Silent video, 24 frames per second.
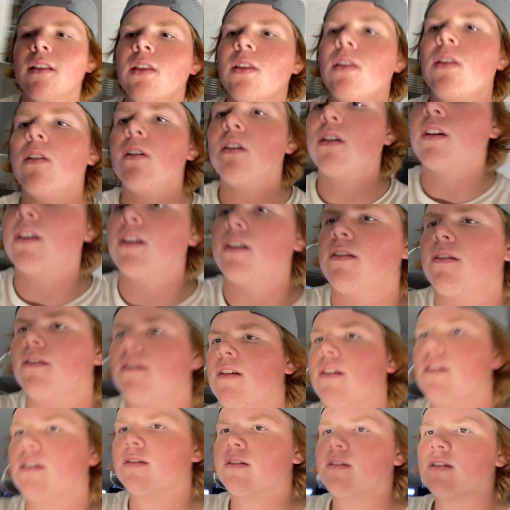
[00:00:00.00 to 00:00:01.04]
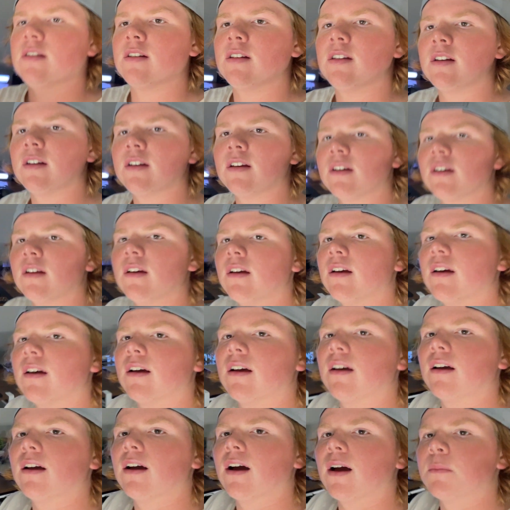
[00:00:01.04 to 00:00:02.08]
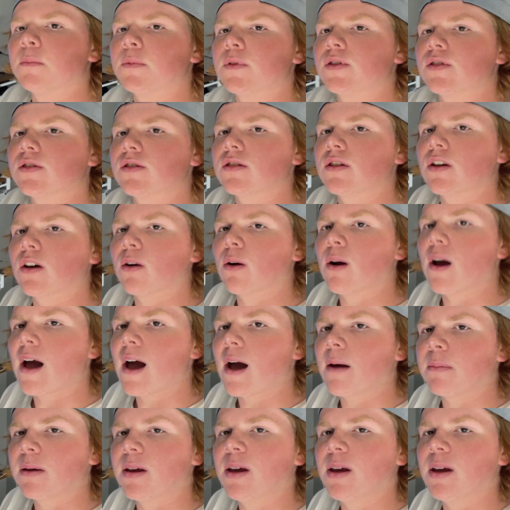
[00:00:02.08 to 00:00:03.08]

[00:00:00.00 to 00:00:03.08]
look at this. I'm so happy